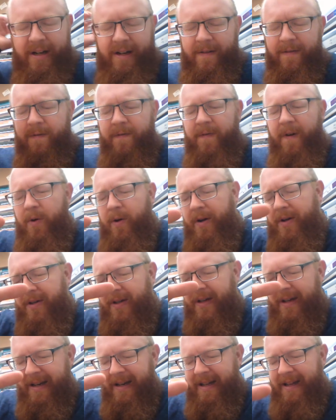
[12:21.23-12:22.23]
in
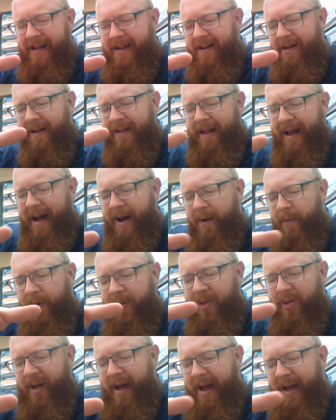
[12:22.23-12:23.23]
focusing in on that
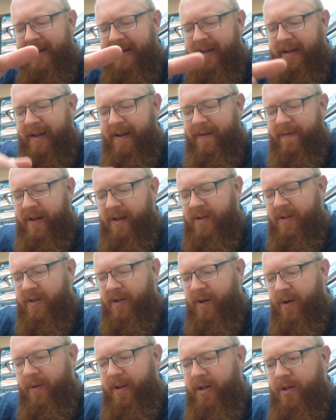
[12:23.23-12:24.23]
with thanksgiving
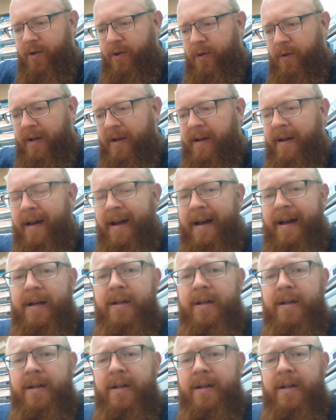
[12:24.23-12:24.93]
so that you can